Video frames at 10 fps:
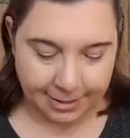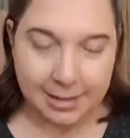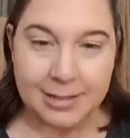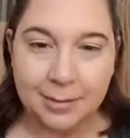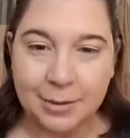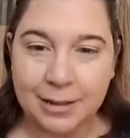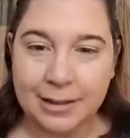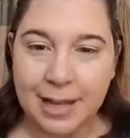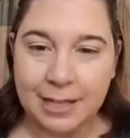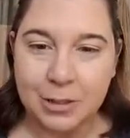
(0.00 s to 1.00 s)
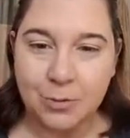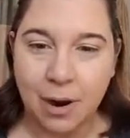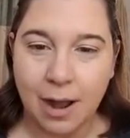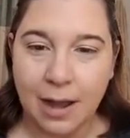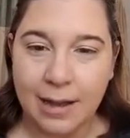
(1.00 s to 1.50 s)
So I'm gonna let that
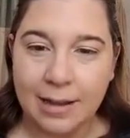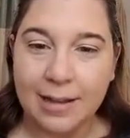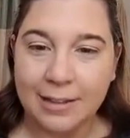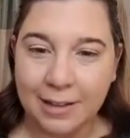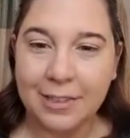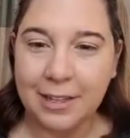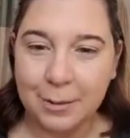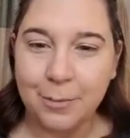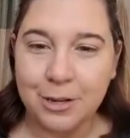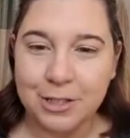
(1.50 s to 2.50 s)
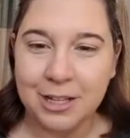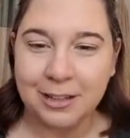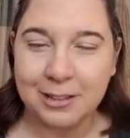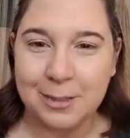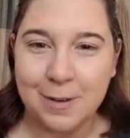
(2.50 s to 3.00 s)
dry. Y'all think the brush side
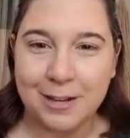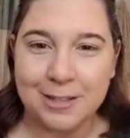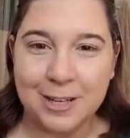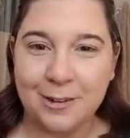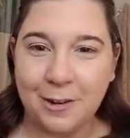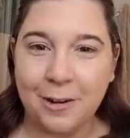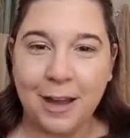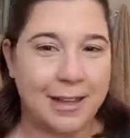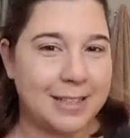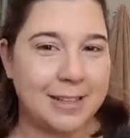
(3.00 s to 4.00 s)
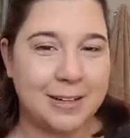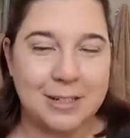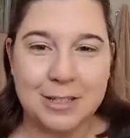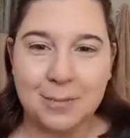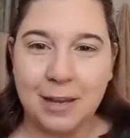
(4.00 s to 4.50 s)
looks better too? Okay, it's not
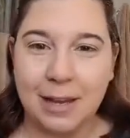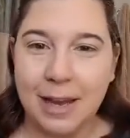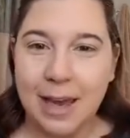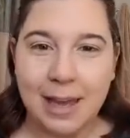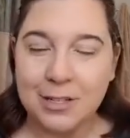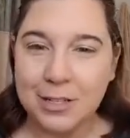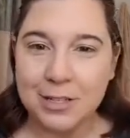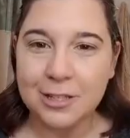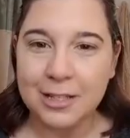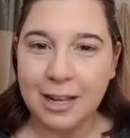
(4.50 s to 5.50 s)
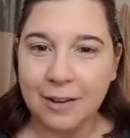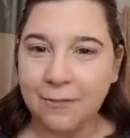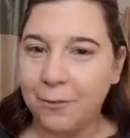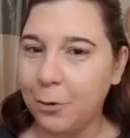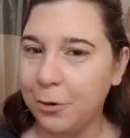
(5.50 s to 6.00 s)
just me. It just looks like a
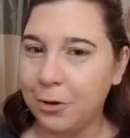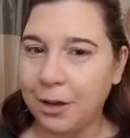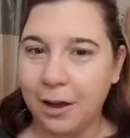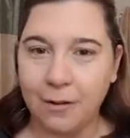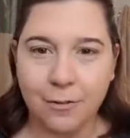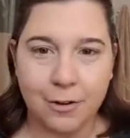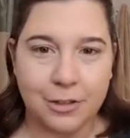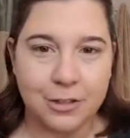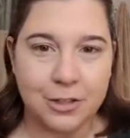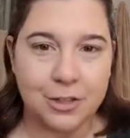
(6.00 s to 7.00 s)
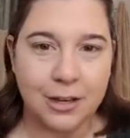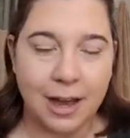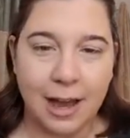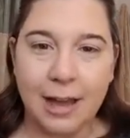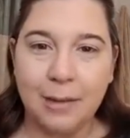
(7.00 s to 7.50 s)
fuller coverage.
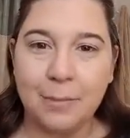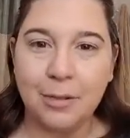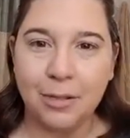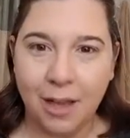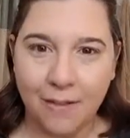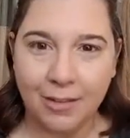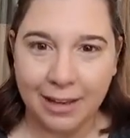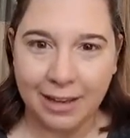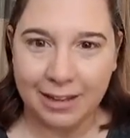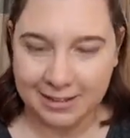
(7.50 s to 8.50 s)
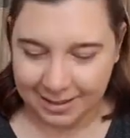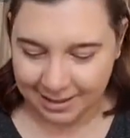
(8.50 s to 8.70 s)
I'm loving it.